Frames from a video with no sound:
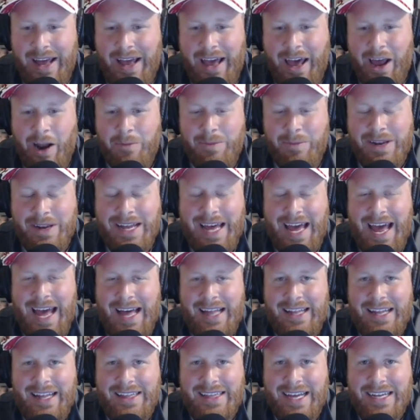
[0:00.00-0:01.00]
I don't mean to
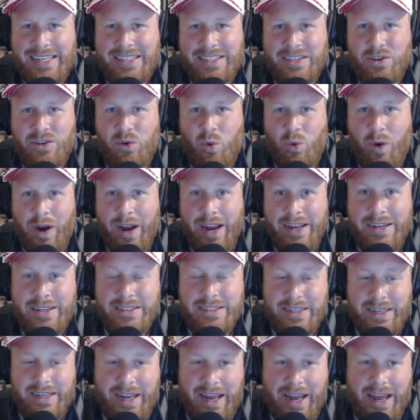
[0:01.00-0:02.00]
act like that's
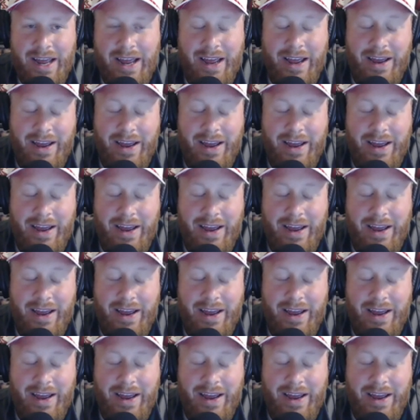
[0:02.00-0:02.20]
crazy.